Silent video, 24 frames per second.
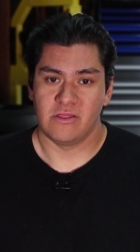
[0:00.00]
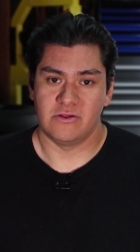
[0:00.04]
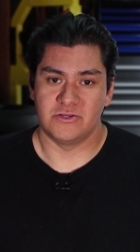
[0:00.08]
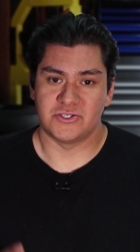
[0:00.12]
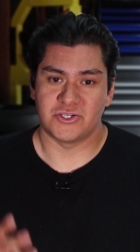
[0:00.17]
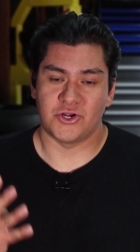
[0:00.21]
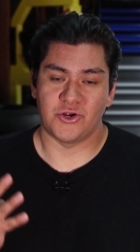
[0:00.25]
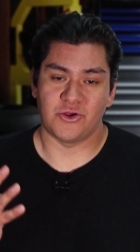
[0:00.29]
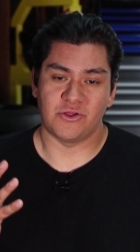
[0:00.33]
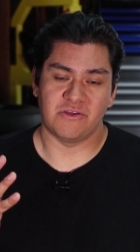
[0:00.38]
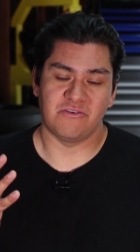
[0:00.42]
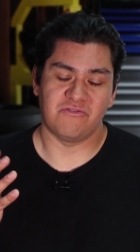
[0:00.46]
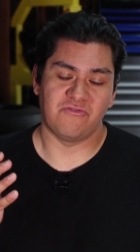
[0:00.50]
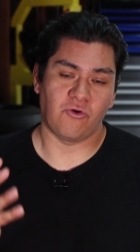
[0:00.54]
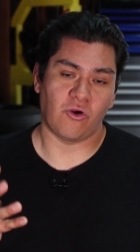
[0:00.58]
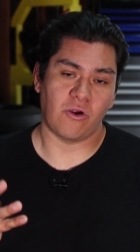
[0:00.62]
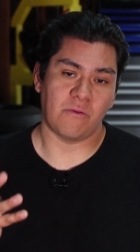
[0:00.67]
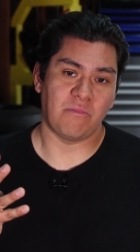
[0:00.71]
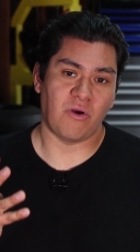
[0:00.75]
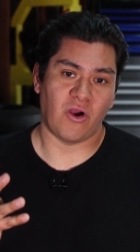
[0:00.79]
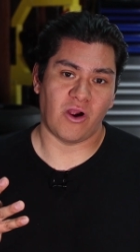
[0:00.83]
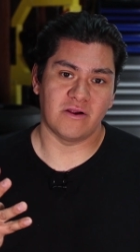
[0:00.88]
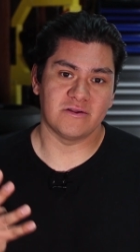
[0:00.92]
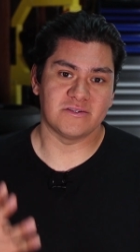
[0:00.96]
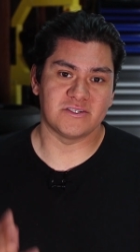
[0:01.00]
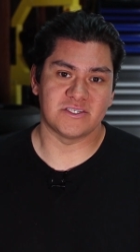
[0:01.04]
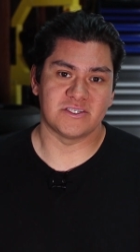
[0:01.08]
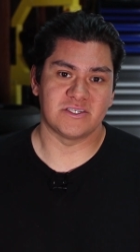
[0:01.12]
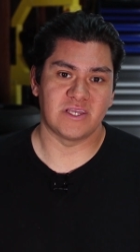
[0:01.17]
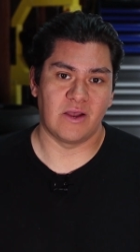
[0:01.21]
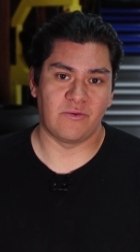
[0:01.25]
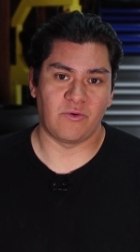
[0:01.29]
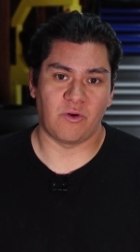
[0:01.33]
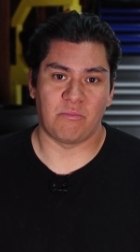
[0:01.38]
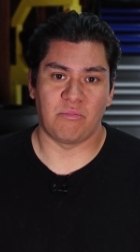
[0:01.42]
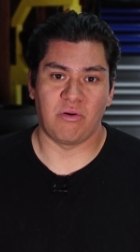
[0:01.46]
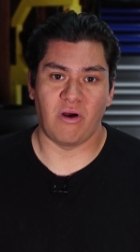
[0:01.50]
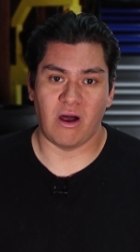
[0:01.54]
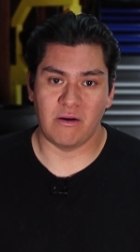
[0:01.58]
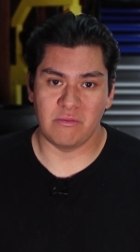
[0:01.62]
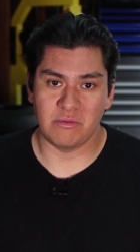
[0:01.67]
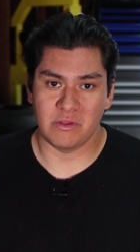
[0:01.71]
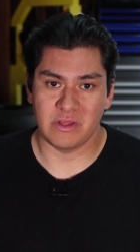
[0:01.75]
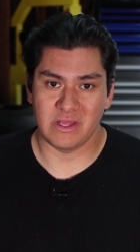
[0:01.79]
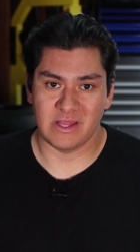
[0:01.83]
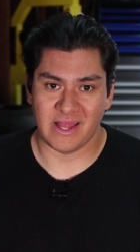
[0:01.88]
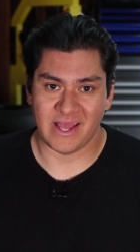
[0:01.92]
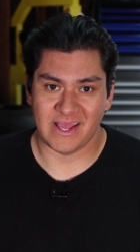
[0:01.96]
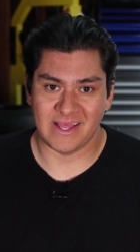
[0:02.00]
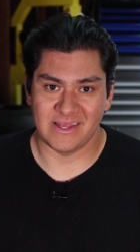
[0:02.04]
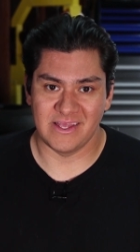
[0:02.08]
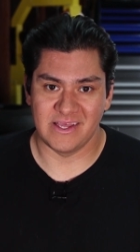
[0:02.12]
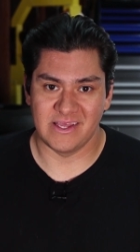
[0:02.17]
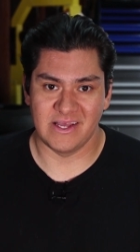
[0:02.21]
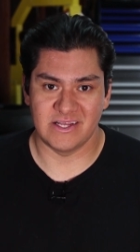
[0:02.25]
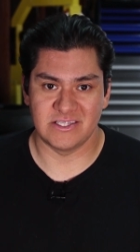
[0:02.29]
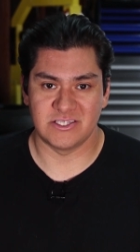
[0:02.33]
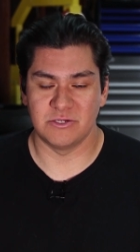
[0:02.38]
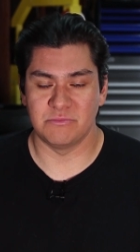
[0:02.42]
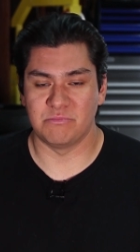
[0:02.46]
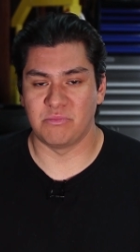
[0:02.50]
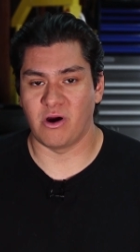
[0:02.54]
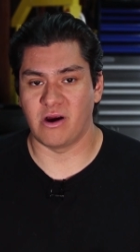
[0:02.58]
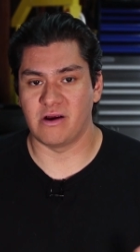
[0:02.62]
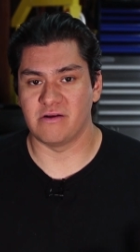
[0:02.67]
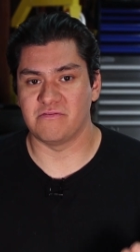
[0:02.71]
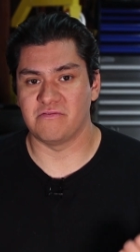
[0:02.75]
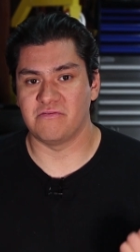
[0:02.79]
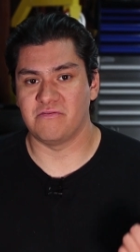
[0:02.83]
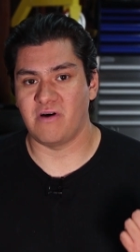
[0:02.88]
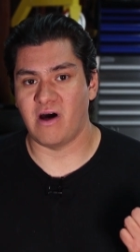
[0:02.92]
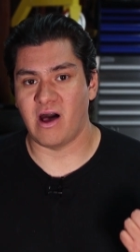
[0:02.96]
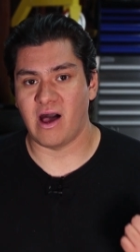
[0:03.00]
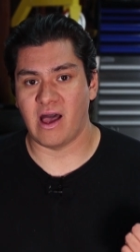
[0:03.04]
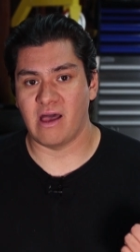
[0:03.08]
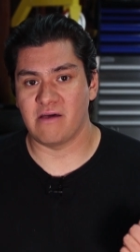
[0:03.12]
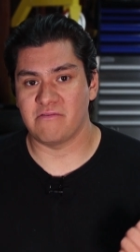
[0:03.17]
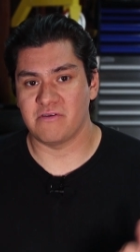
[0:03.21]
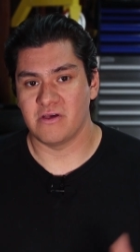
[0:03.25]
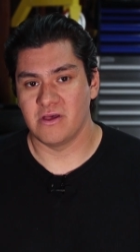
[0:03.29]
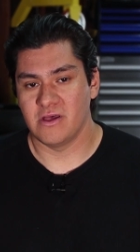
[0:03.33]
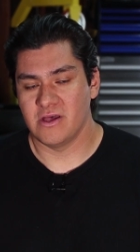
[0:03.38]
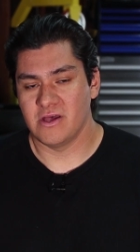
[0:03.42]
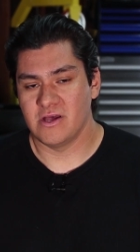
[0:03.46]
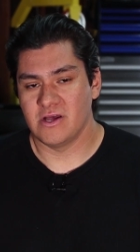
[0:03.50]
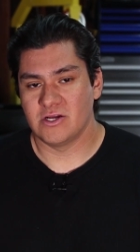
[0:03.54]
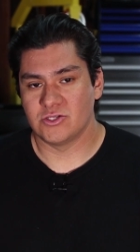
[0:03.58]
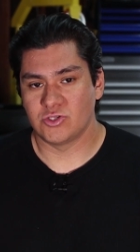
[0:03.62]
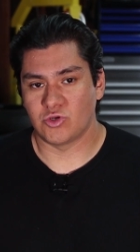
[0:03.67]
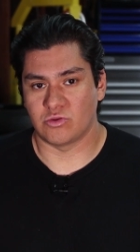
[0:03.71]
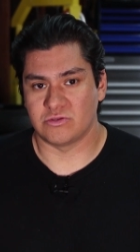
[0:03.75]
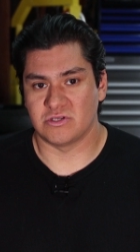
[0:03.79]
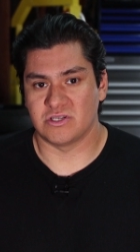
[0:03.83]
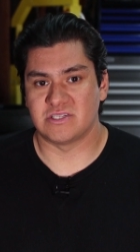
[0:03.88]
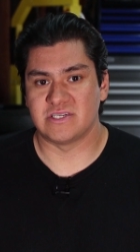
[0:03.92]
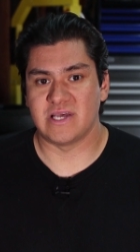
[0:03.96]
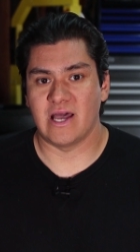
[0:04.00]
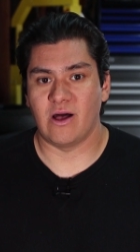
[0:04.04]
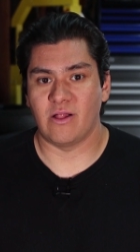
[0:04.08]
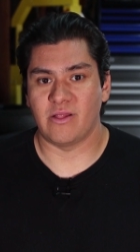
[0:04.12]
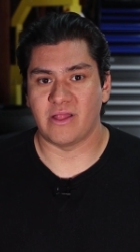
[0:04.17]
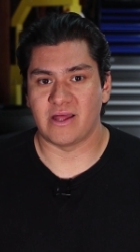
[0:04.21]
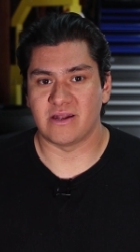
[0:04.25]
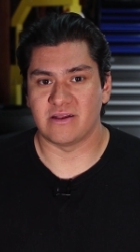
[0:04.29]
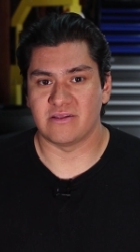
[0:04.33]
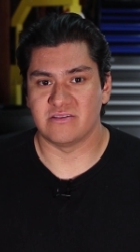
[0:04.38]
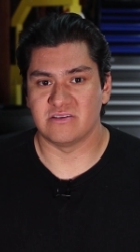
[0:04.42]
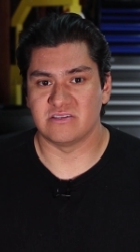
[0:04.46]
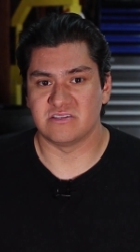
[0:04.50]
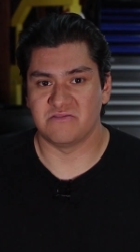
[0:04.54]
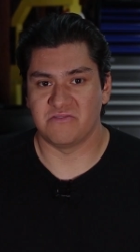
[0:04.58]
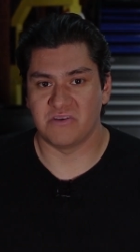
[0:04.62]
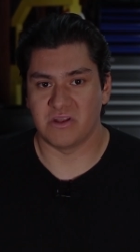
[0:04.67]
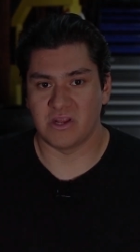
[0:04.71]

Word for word: There's currently four parts, and we'll probably likely get to part five towards the tail end of this